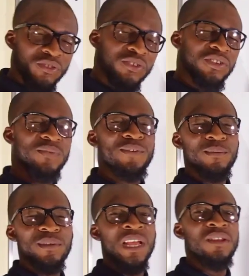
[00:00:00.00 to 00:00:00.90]
Just
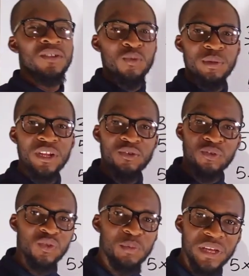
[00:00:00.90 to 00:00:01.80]
transform their
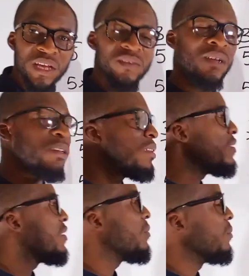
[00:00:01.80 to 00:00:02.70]
denominator to be exactly
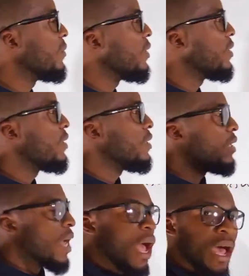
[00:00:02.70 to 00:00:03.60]
the same.
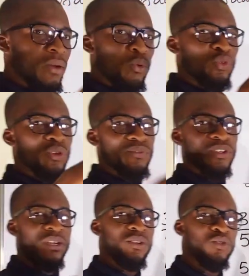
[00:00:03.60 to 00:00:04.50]
Add or
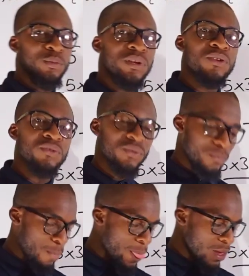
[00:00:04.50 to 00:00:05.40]
subtract the
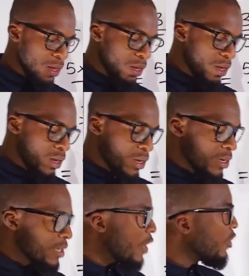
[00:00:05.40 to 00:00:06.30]
numerators.
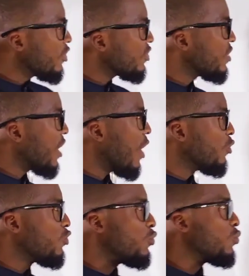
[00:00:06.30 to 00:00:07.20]
Now let us see
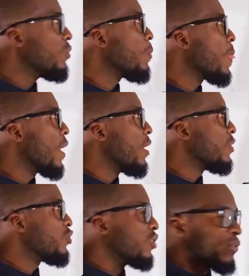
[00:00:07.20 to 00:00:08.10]
how to
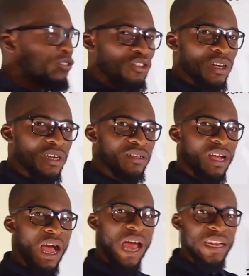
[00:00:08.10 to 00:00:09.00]

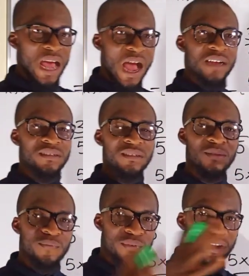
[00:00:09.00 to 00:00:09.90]
subtract and add
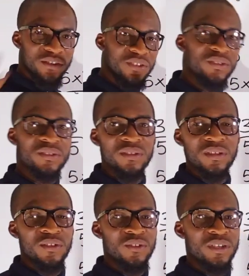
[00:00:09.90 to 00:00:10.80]

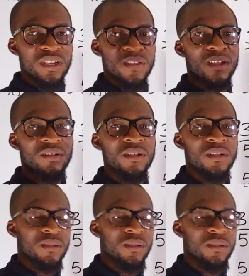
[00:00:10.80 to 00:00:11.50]
fractions together.